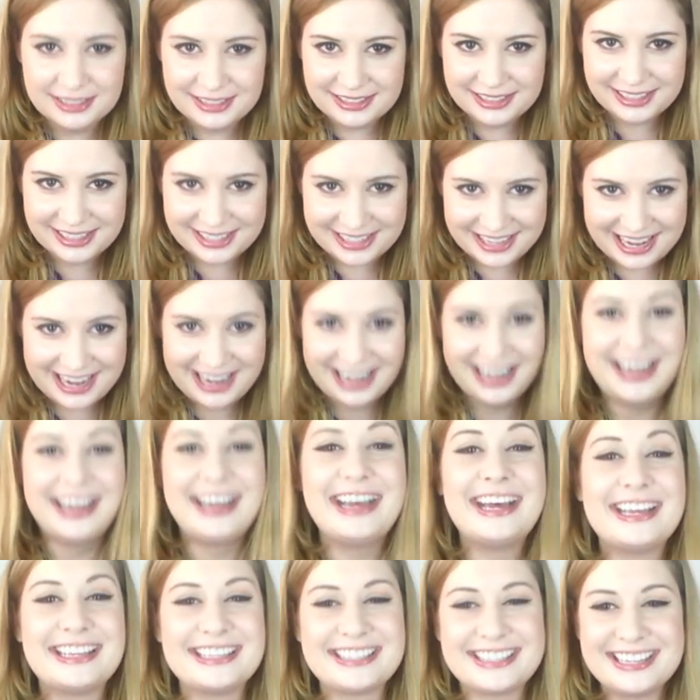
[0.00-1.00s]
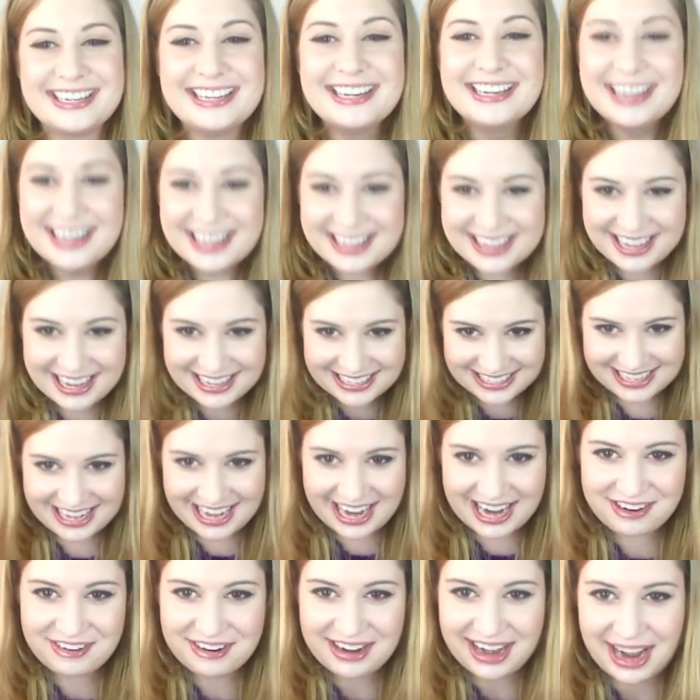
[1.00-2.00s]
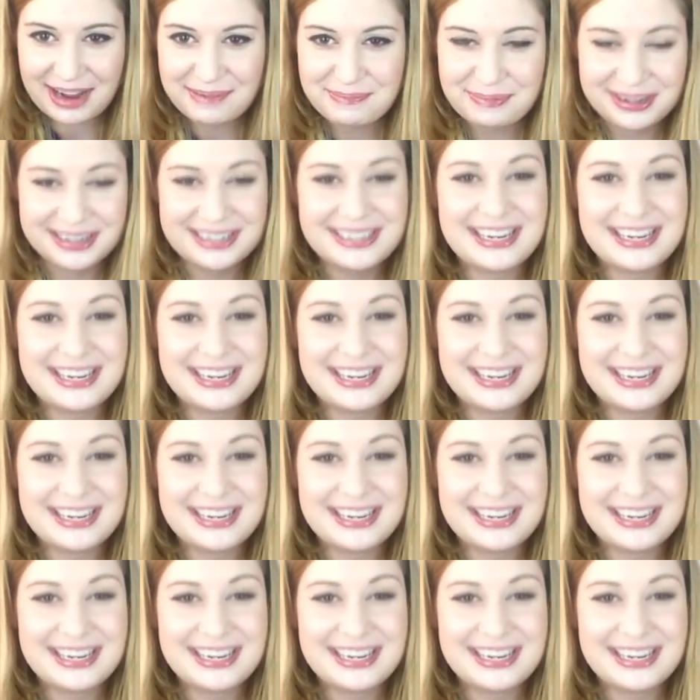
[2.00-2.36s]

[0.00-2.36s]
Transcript: yes, that's how it happened.